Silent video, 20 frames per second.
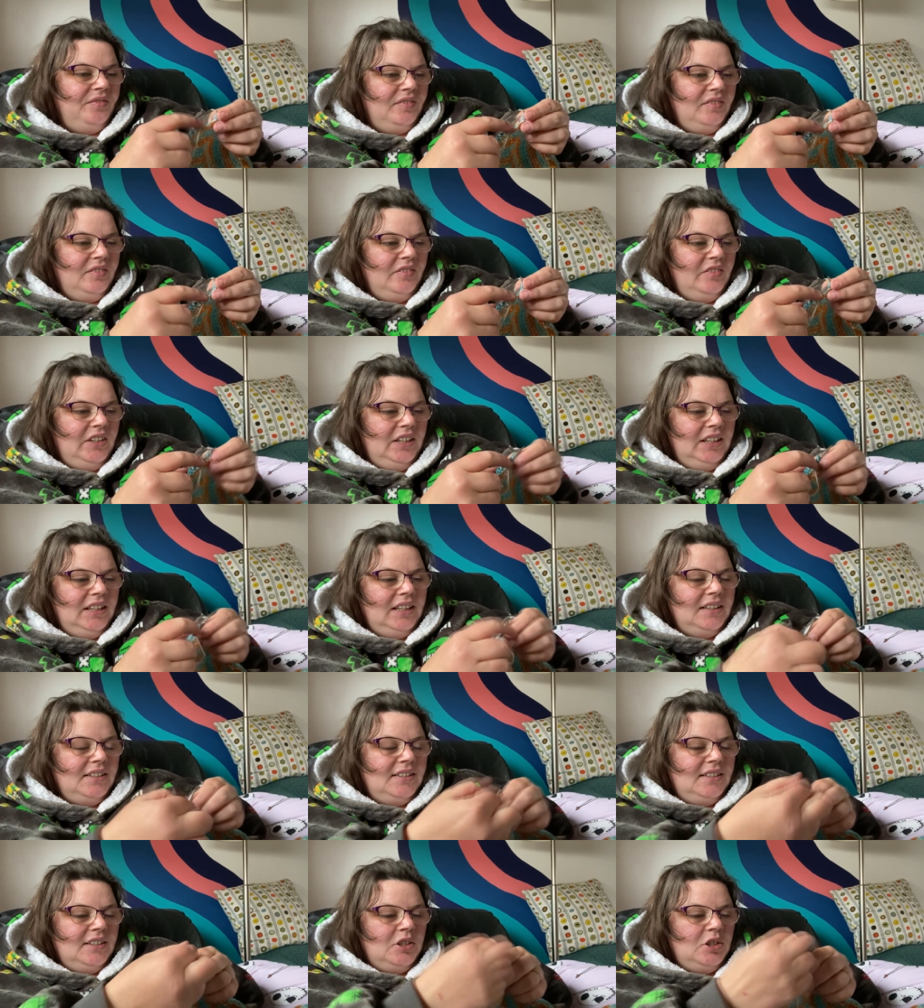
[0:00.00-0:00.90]
We need that
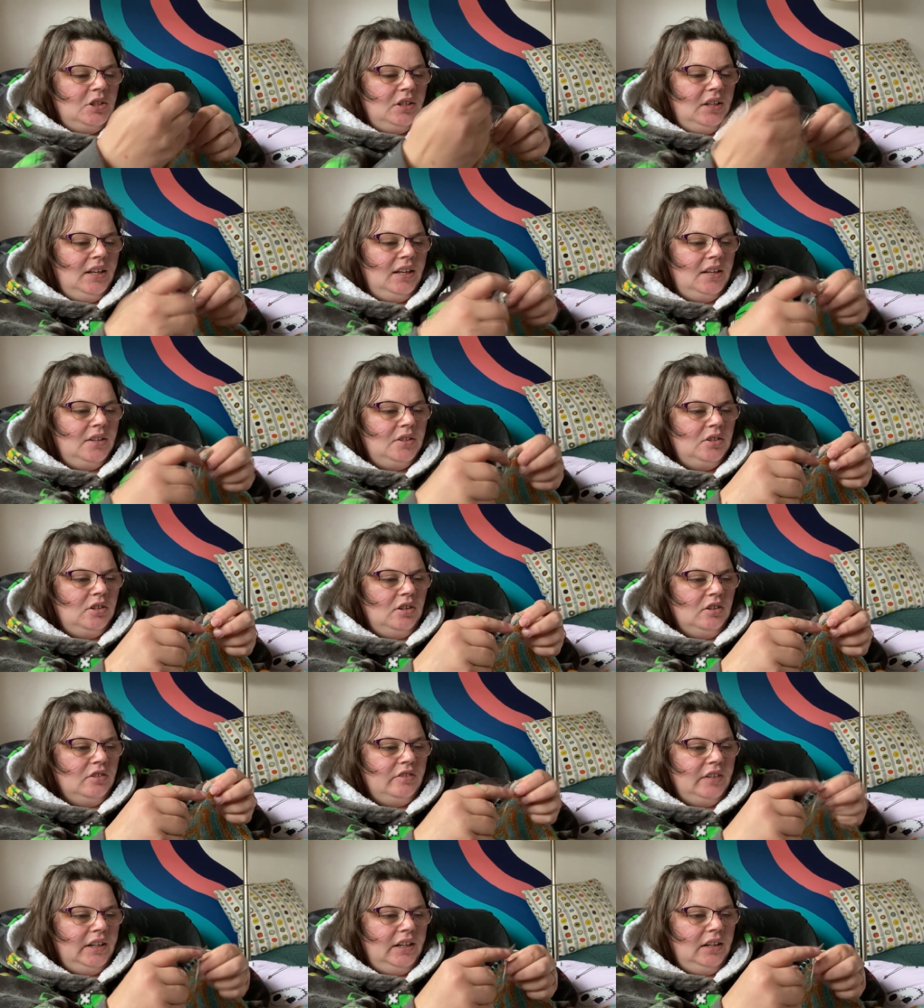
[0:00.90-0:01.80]
stitch to cast off,
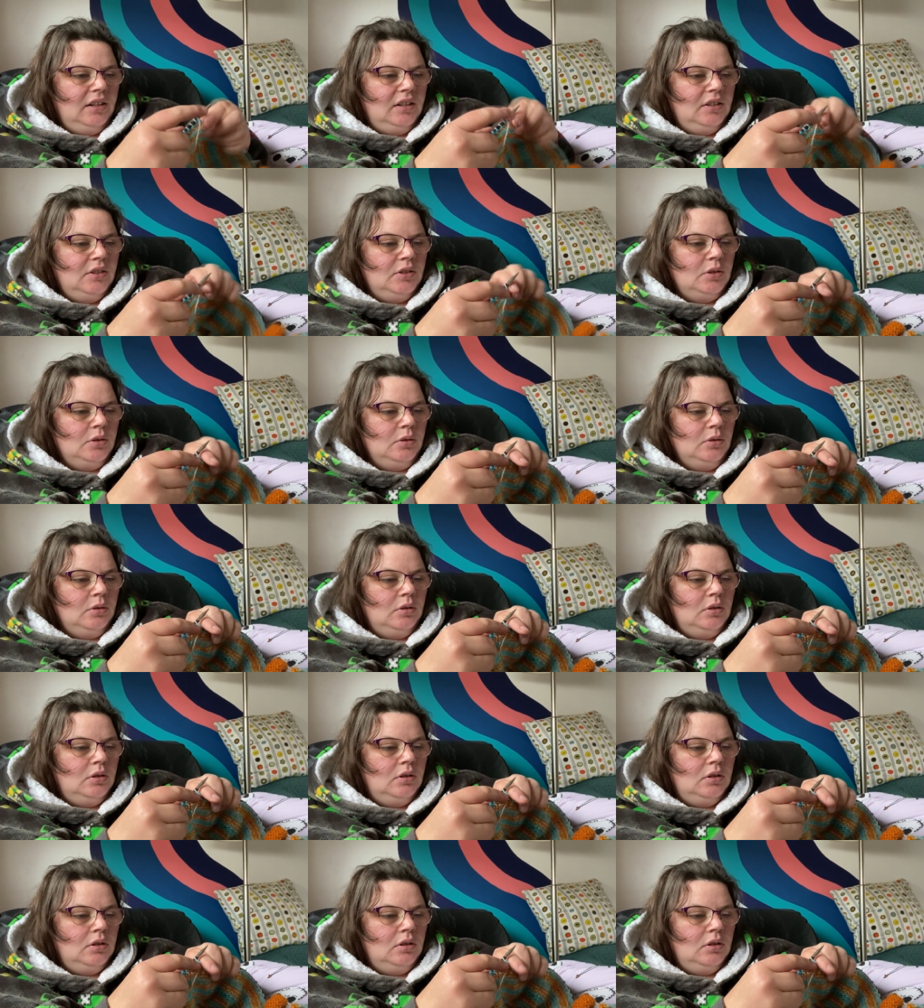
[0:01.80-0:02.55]
right? So...